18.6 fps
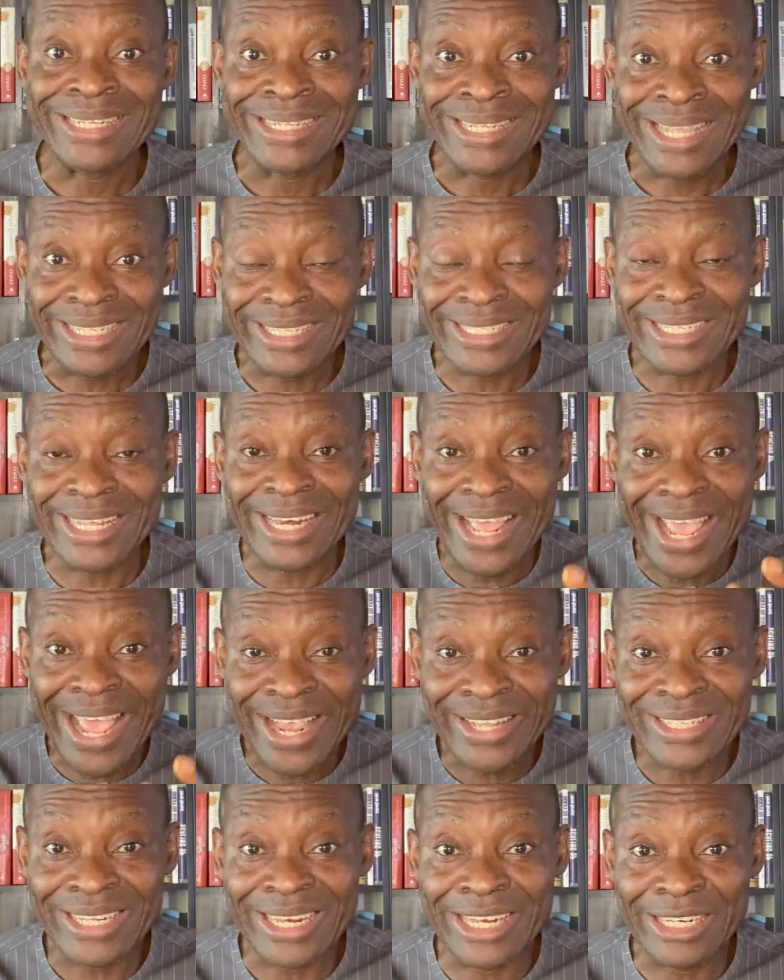this is an
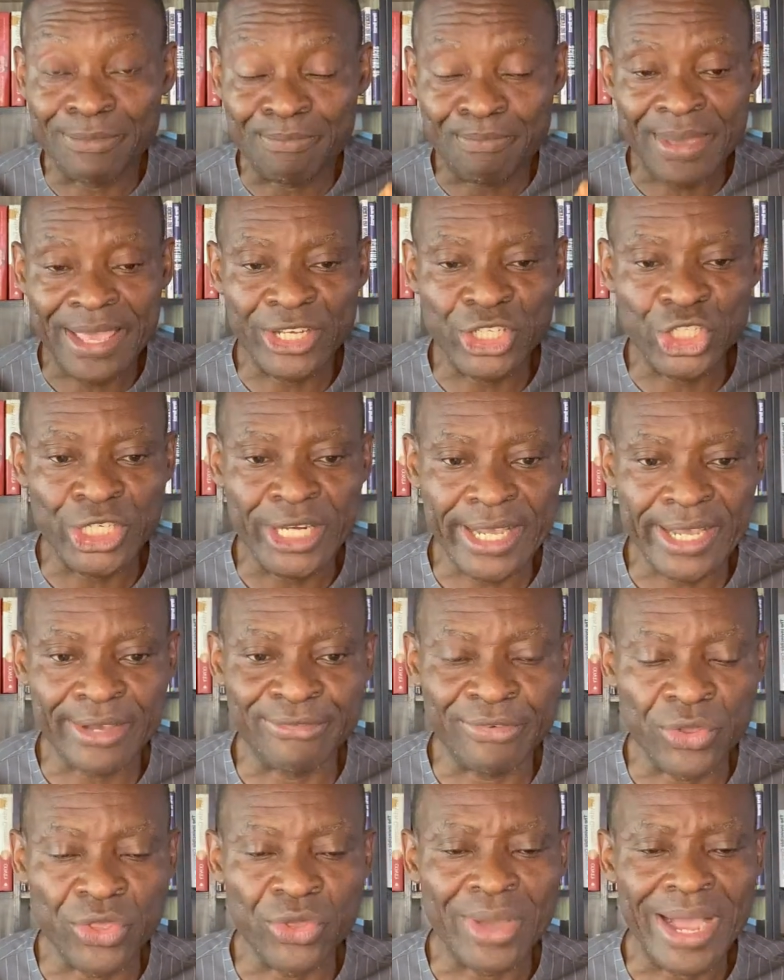excellent paycheck
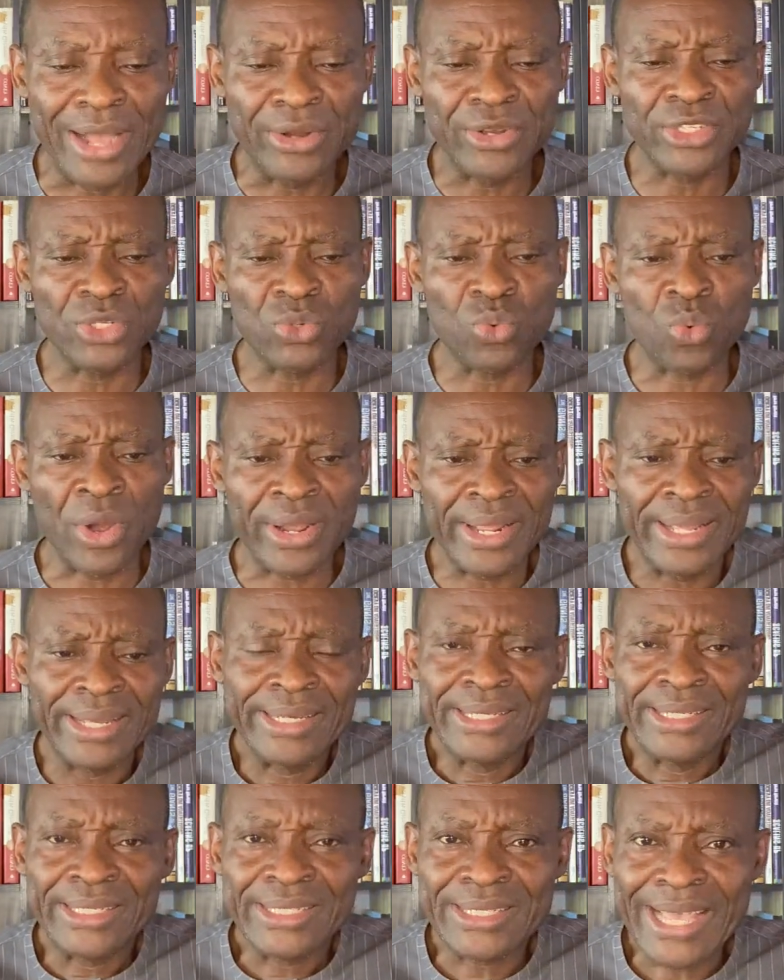for you. How does it work?
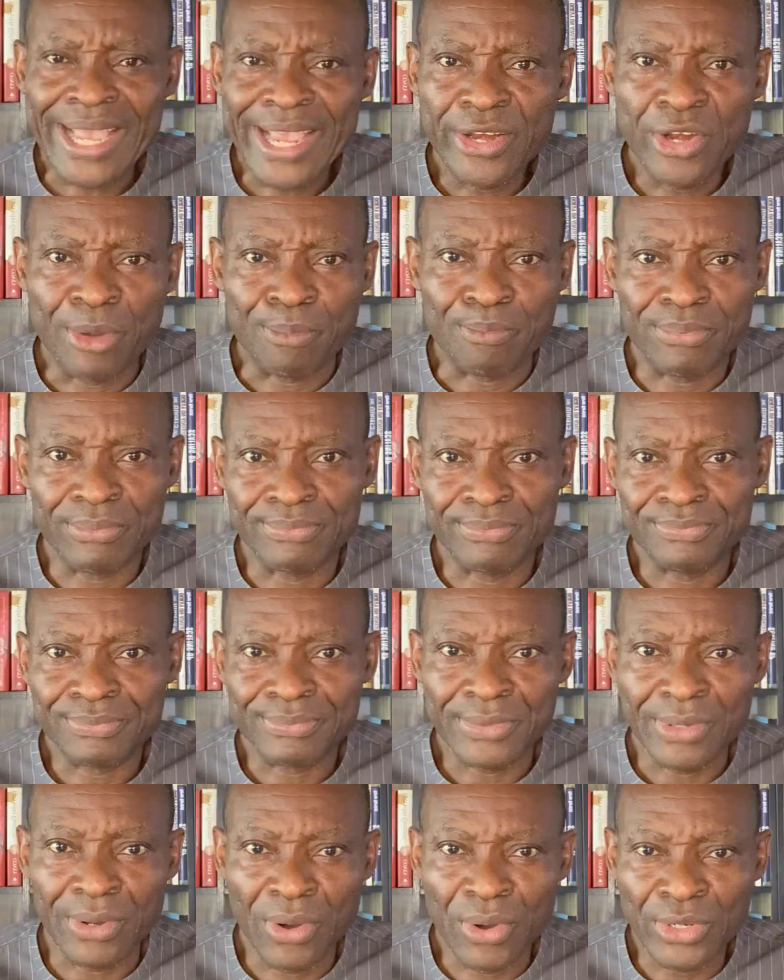Sign up
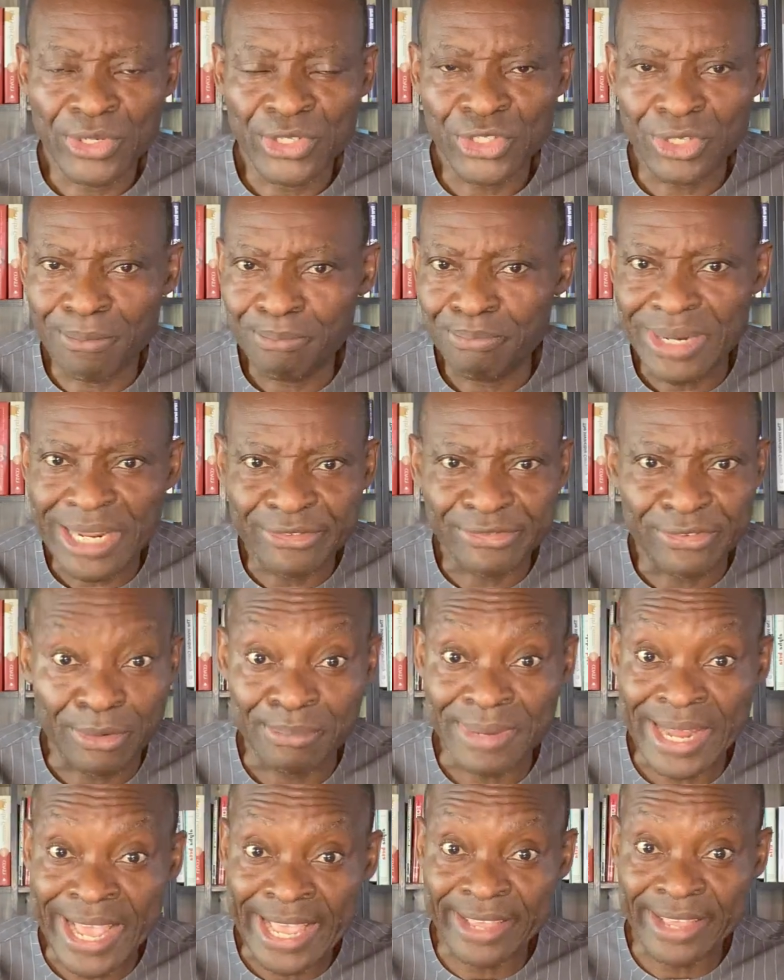on some platform
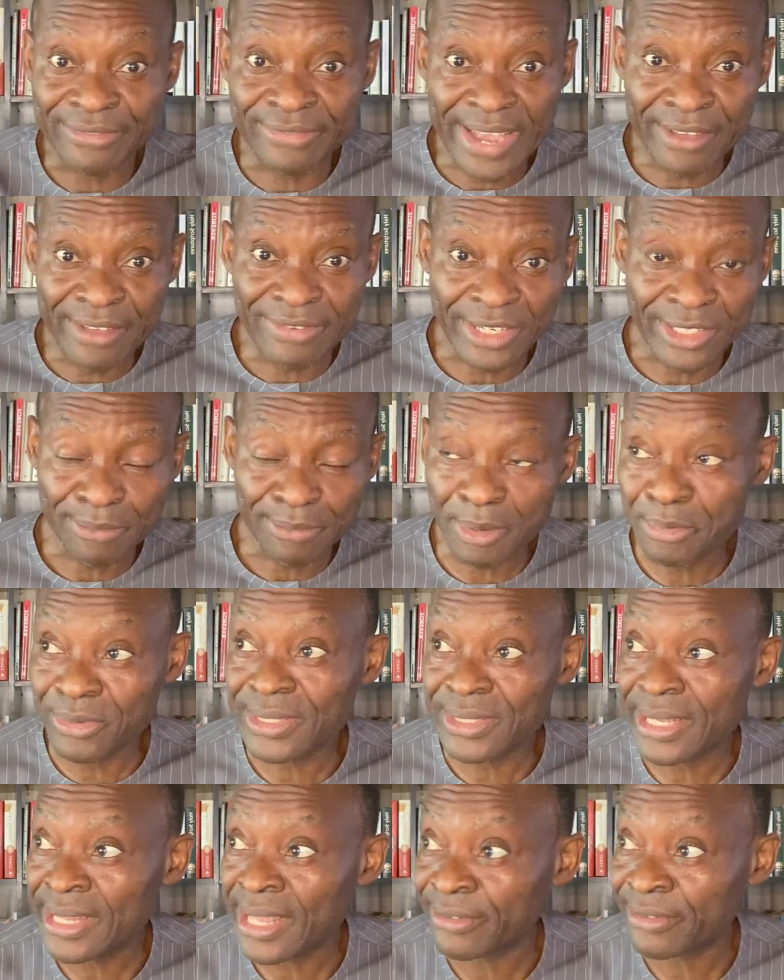like Fiverr. Some people
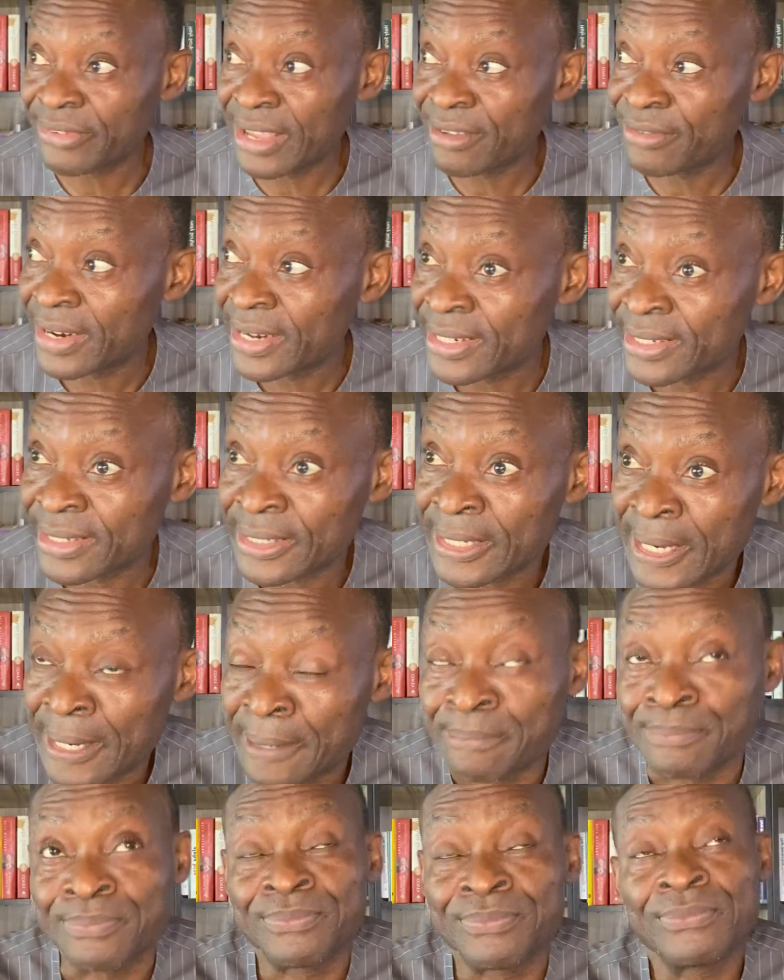say that Fiverr is
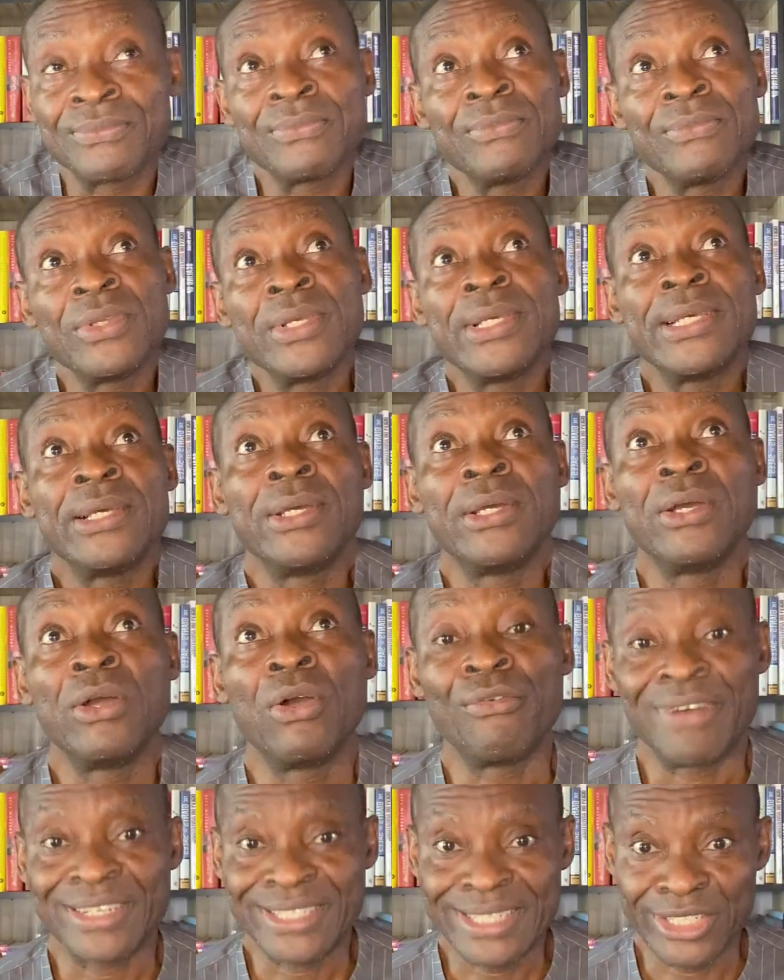
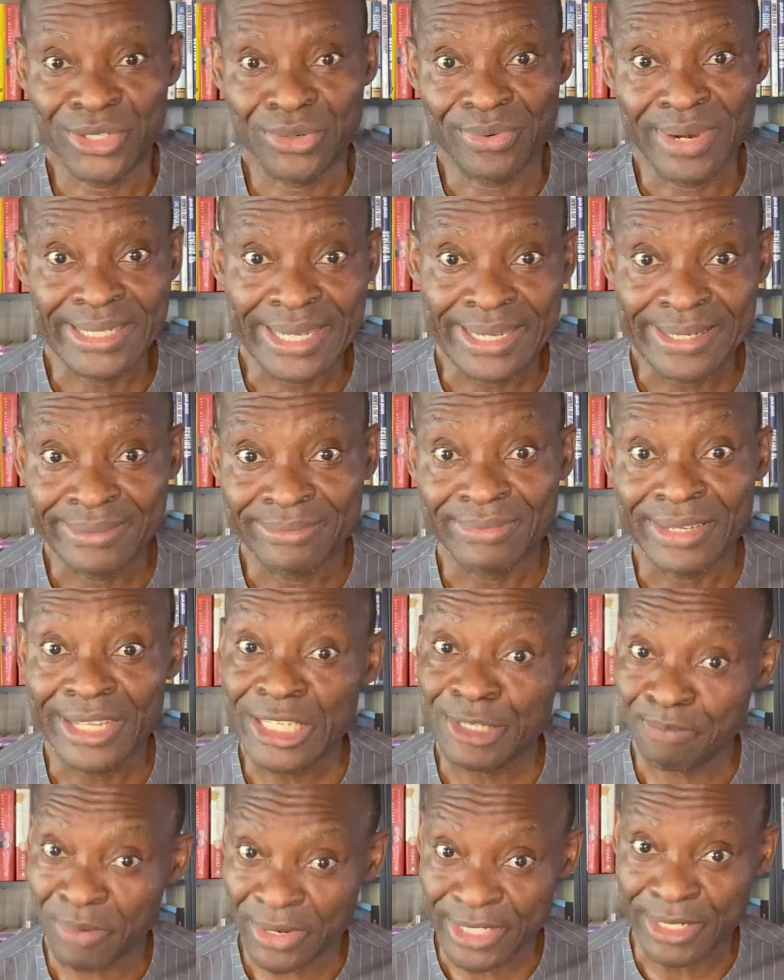oversaturated.
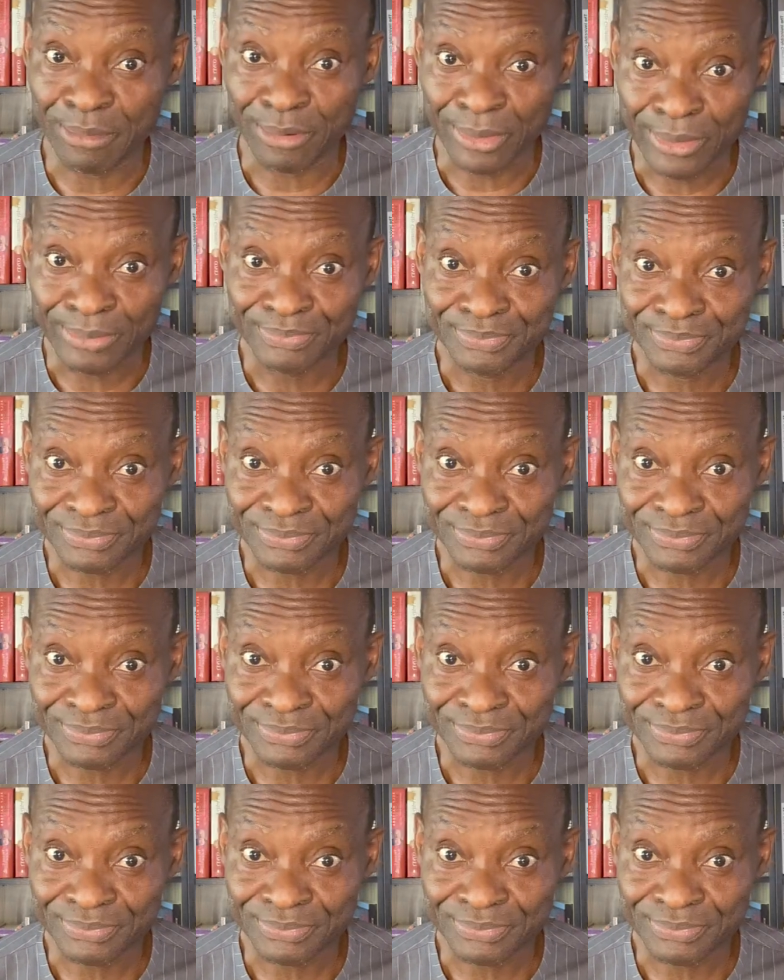It's possible,